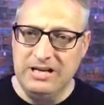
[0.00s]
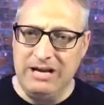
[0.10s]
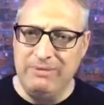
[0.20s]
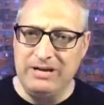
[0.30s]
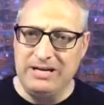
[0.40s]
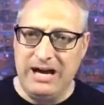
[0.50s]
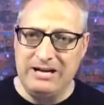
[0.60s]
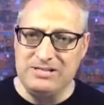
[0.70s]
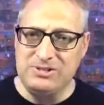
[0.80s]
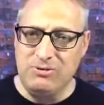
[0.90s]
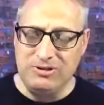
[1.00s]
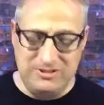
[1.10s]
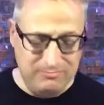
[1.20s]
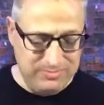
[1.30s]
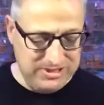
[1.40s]
Amen. God is going
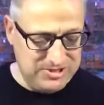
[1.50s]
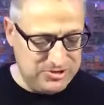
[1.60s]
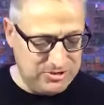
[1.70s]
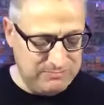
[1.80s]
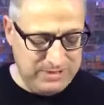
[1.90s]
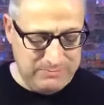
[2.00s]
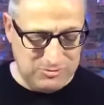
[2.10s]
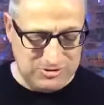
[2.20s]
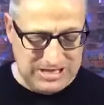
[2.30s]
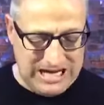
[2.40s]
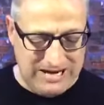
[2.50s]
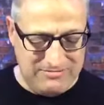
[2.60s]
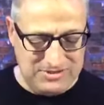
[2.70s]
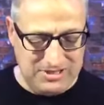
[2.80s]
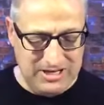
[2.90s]
to minister in people's
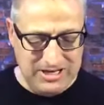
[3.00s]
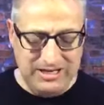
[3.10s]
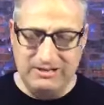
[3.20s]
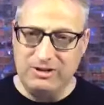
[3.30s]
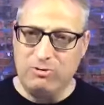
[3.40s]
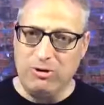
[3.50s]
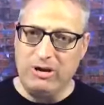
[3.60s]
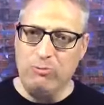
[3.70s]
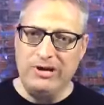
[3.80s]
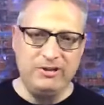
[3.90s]
lives in a great way.